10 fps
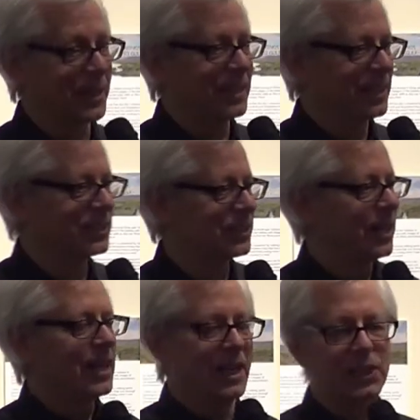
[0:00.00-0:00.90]
But it's,
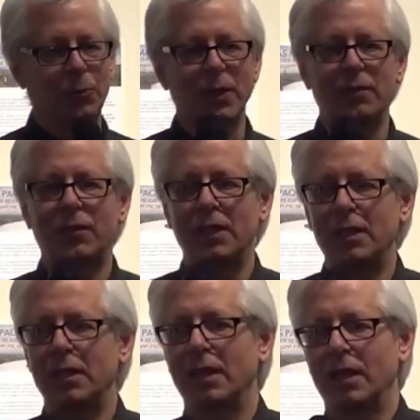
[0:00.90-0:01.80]
it's one of
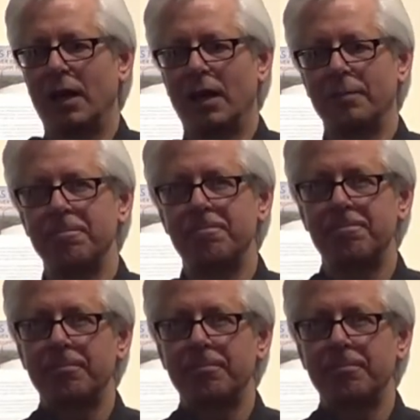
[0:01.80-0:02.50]
the, um,